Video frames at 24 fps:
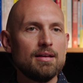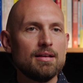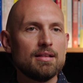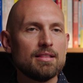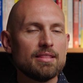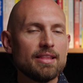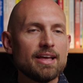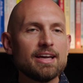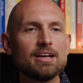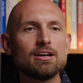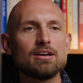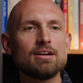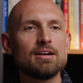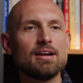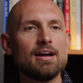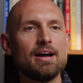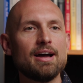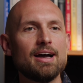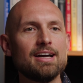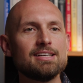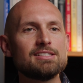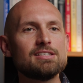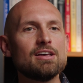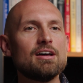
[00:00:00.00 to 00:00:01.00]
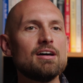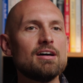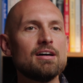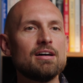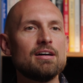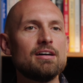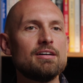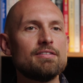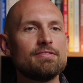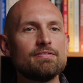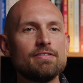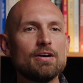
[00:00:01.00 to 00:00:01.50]
Later, I saw
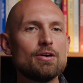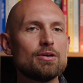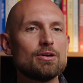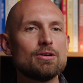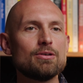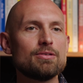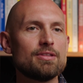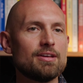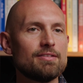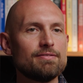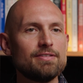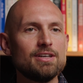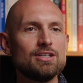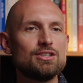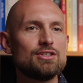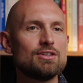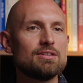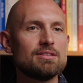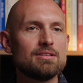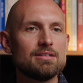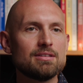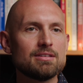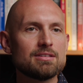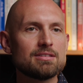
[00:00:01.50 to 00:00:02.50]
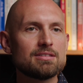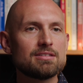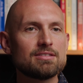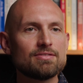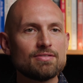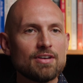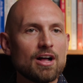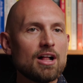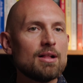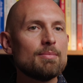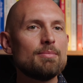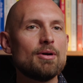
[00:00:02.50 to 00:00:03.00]
a photo that featured the
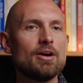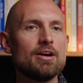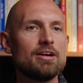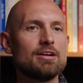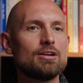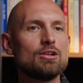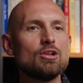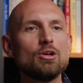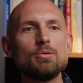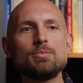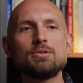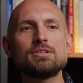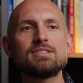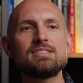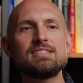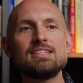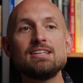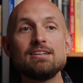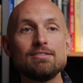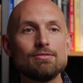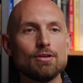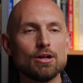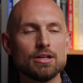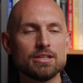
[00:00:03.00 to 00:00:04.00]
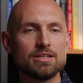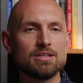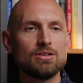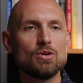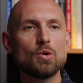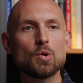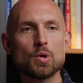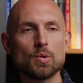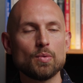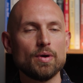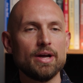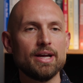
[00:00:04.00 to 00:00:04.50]
Svalbard Global Seed Vault in
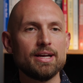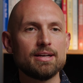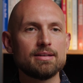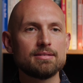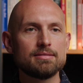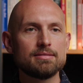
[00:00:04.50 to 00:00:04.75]
Norway.